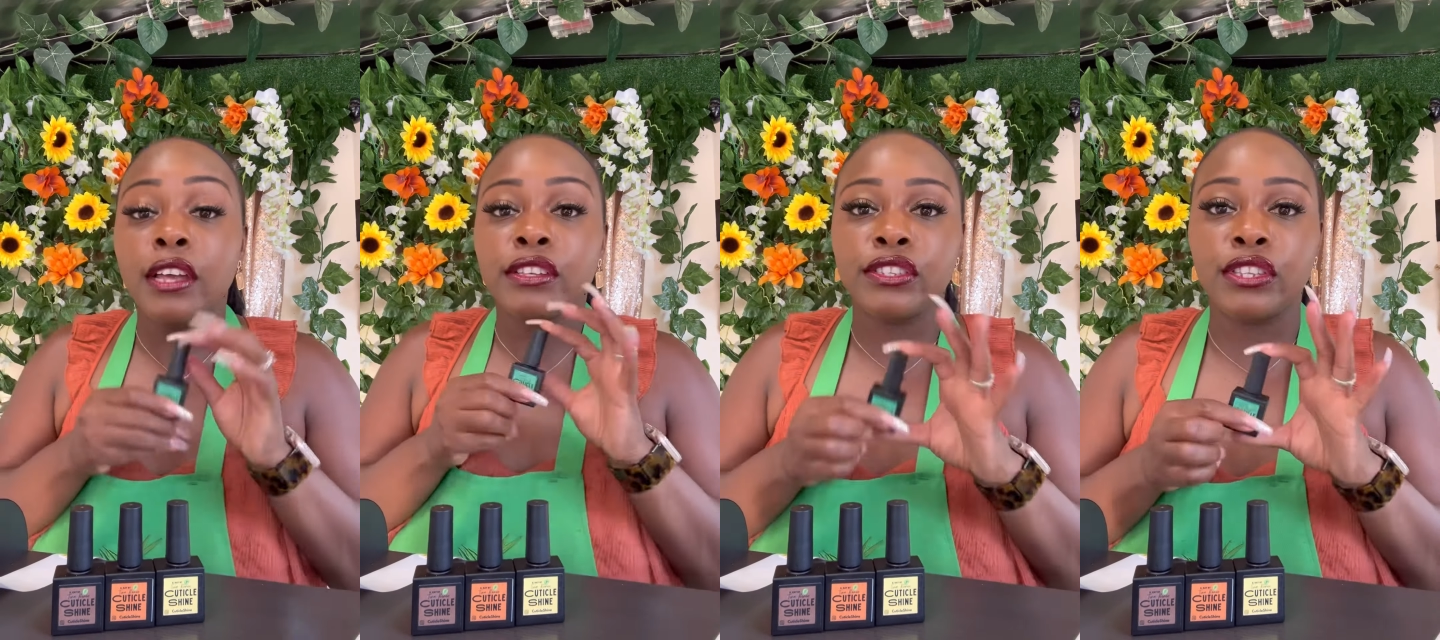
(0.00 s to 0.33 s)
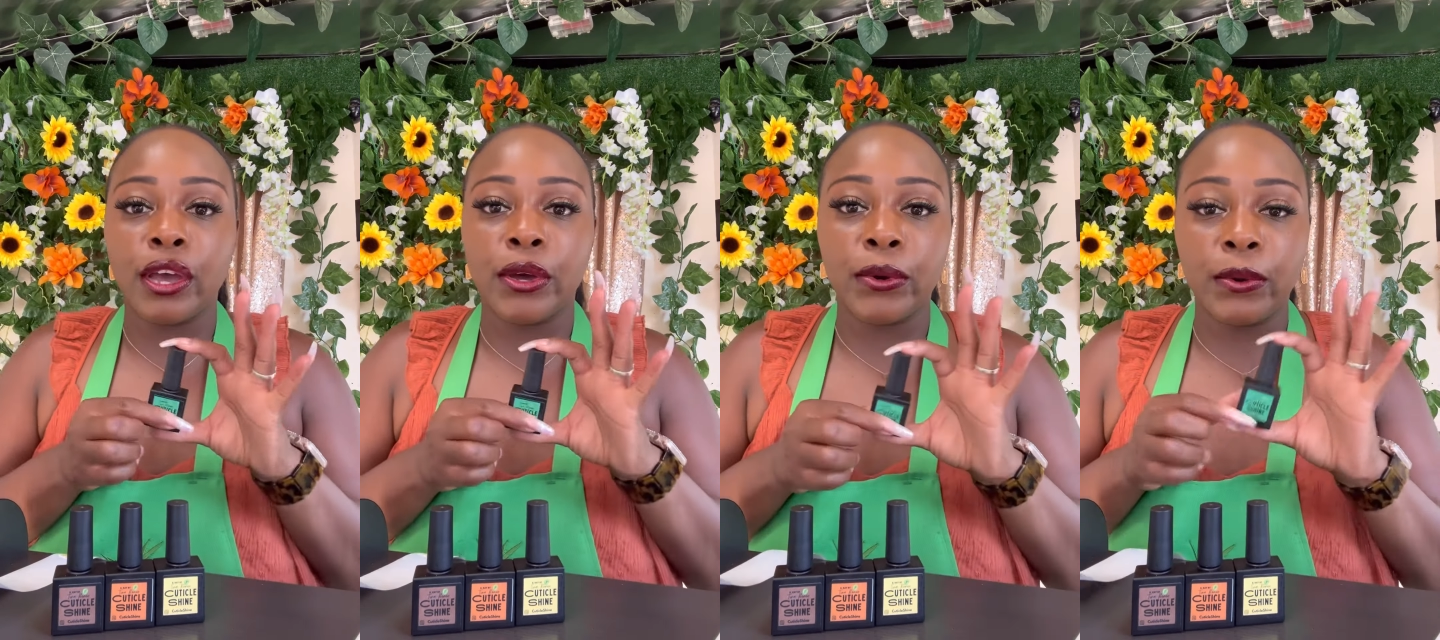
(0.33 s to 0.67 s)

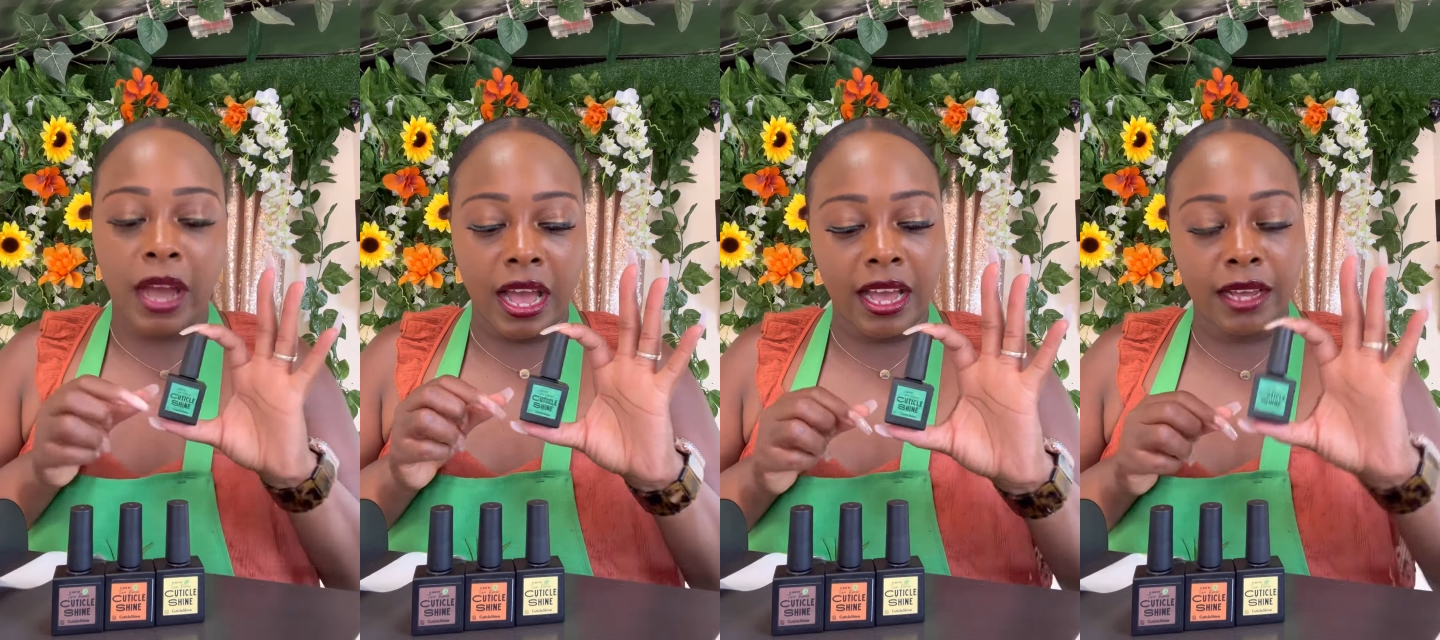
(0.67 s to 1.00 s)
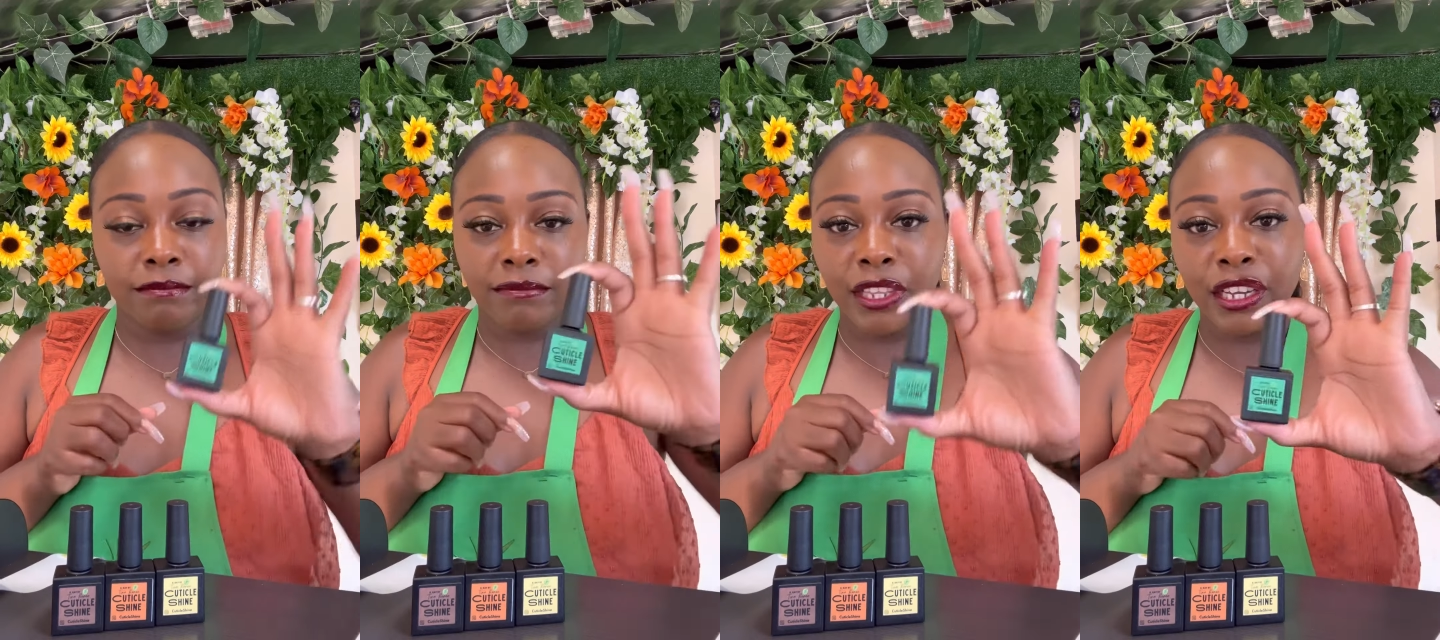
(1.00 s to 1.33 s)
So
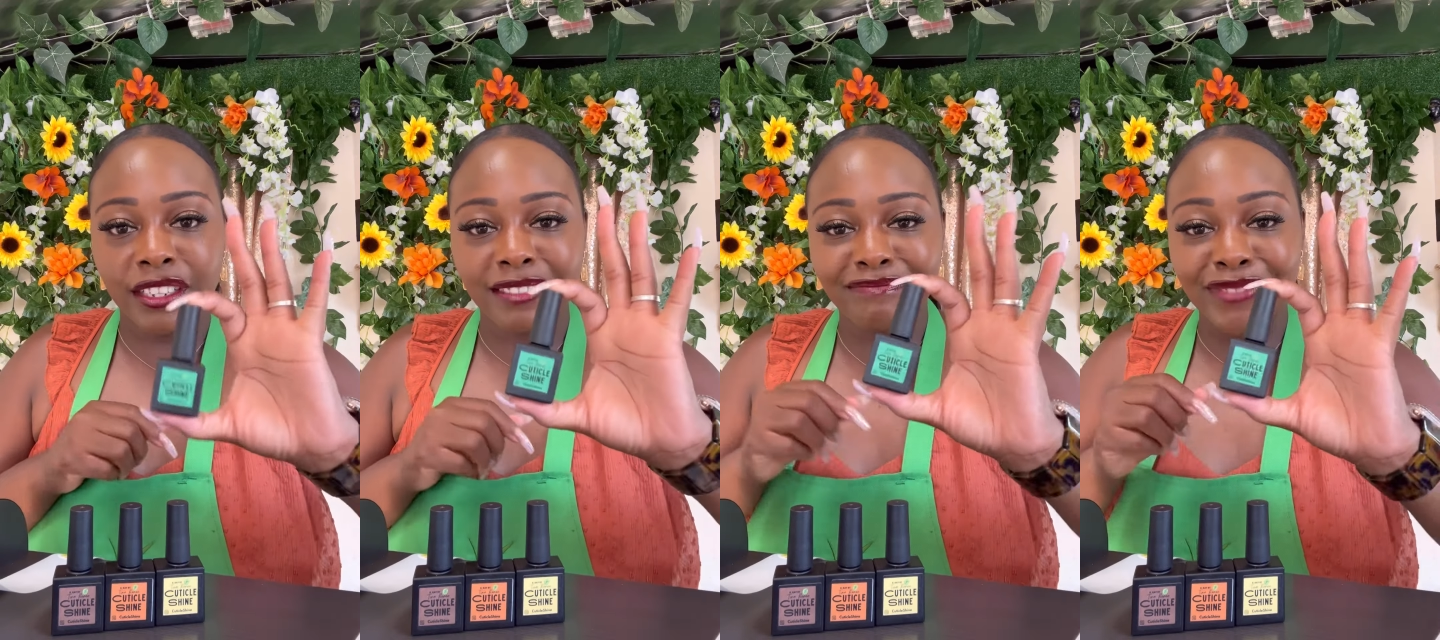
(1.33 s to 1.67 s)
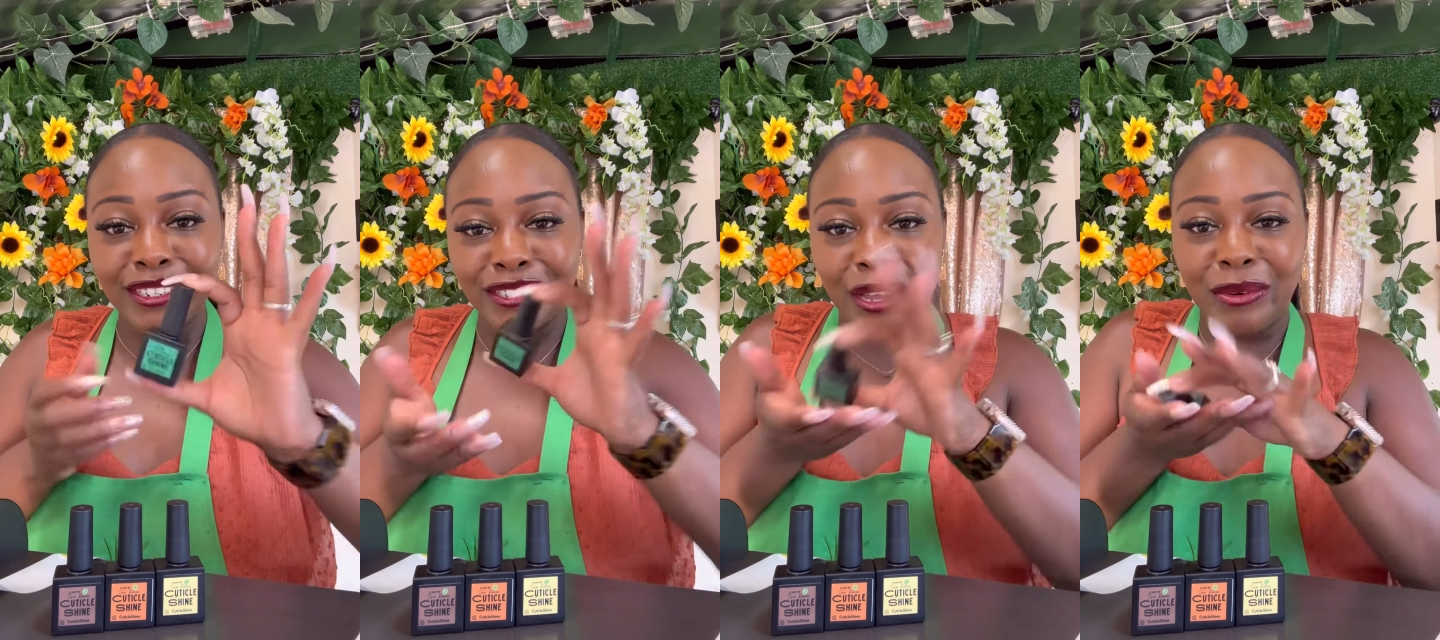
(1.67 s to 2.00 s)
um, look,
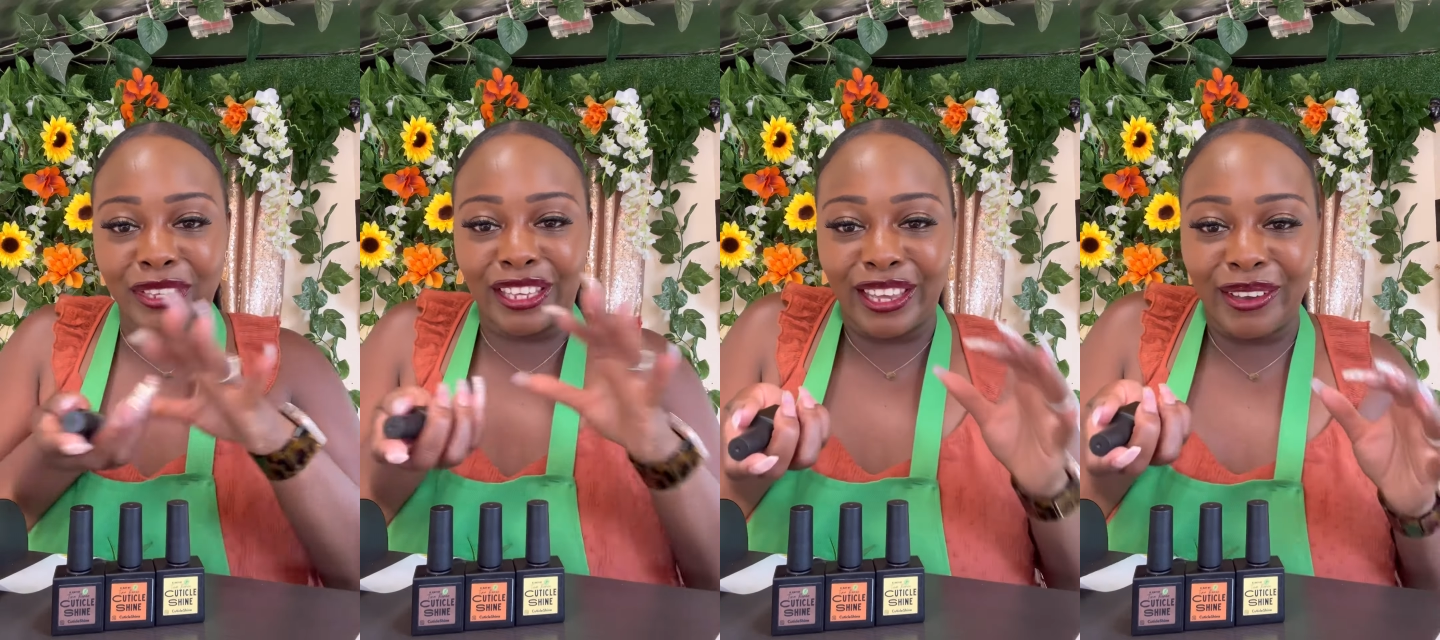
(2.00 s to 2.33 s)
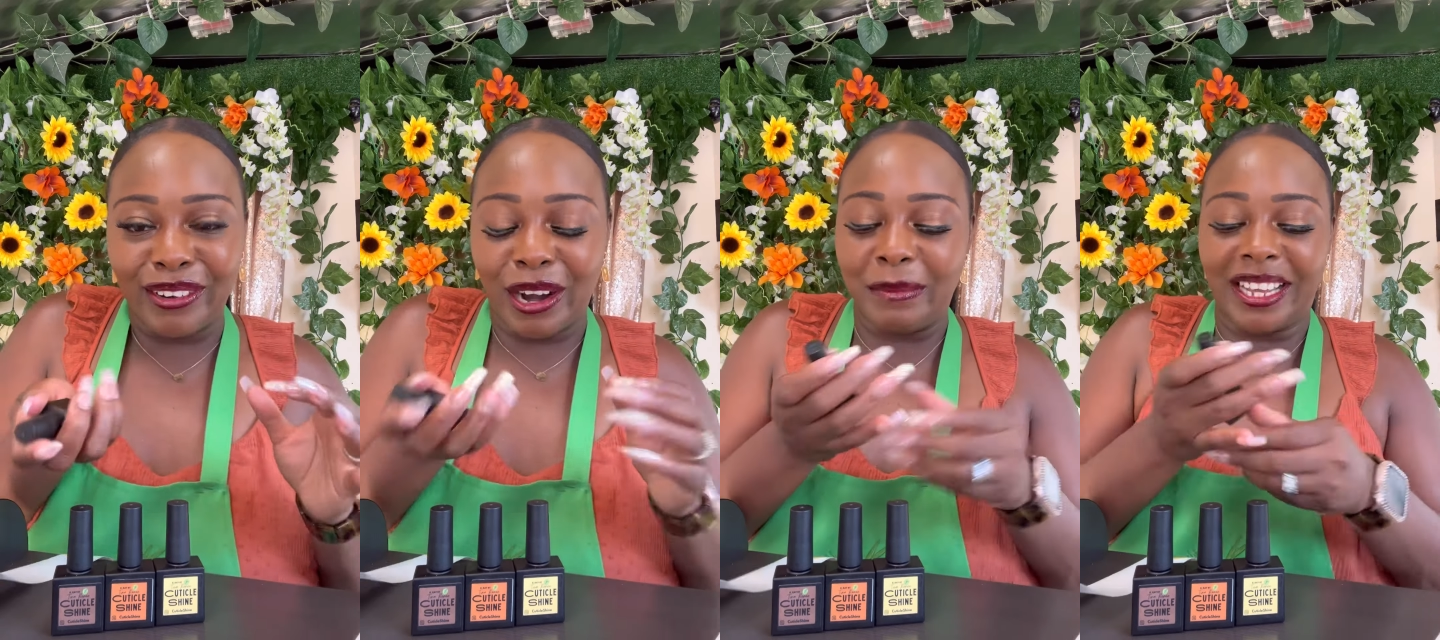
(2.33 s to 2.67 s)
they're so cute.
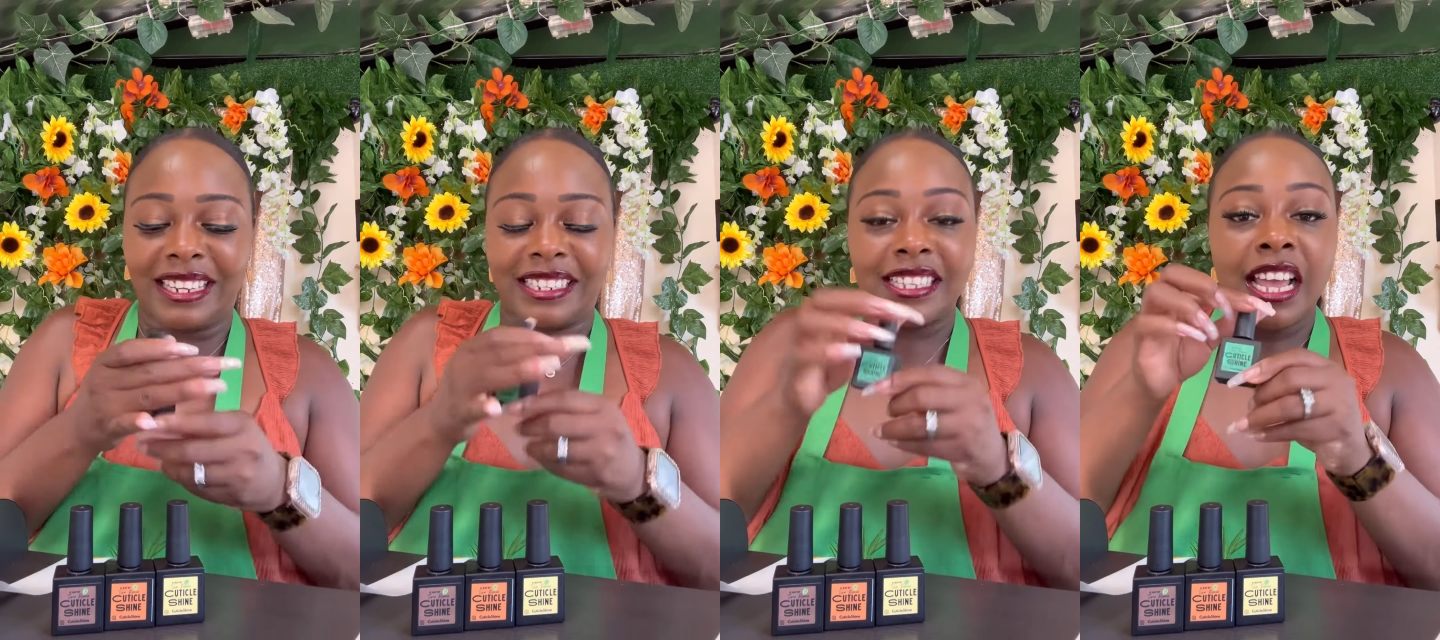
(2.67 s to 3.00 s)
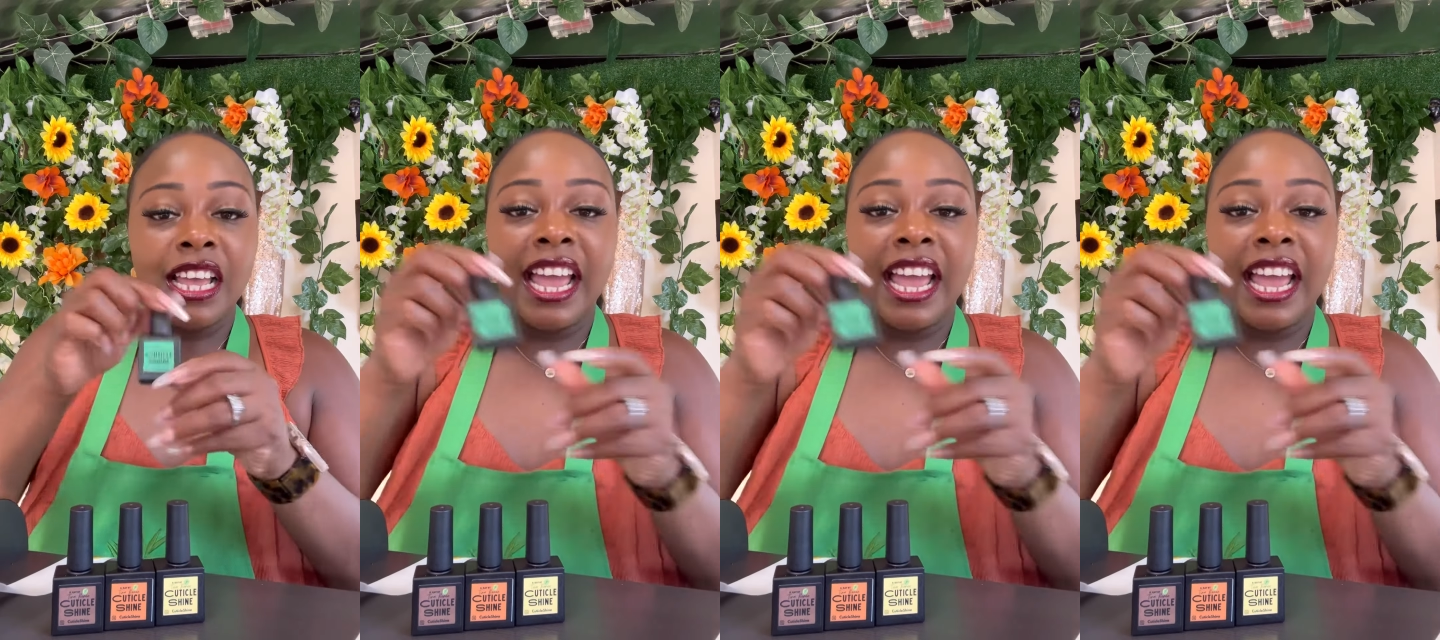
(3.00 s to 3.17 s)
Oh my goodness.